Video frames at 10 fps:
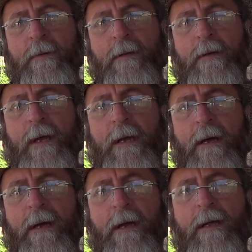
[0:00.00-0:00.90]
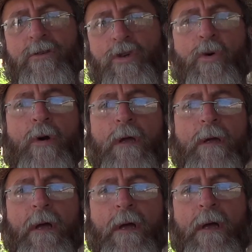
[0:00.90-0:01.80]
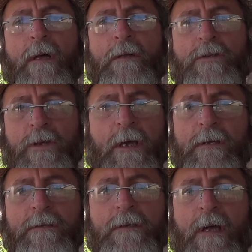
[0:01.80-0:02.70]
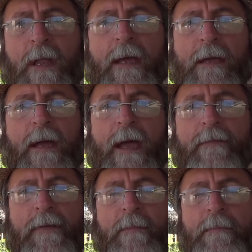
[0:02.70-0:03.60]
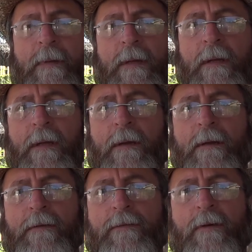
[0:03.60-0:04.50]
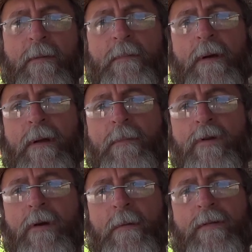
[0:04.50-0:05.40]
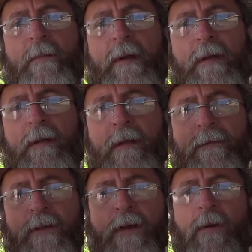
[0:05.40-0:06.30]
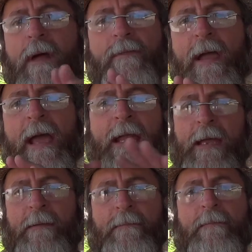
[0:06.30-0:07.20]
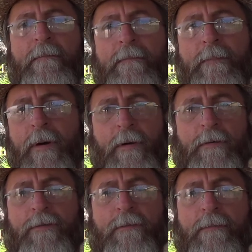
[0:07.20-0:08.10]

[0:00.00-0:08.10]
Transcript: Okay, I, I enjoy the chickens, I like having them. So, but I'm talking about somebody. If you don't have any birds,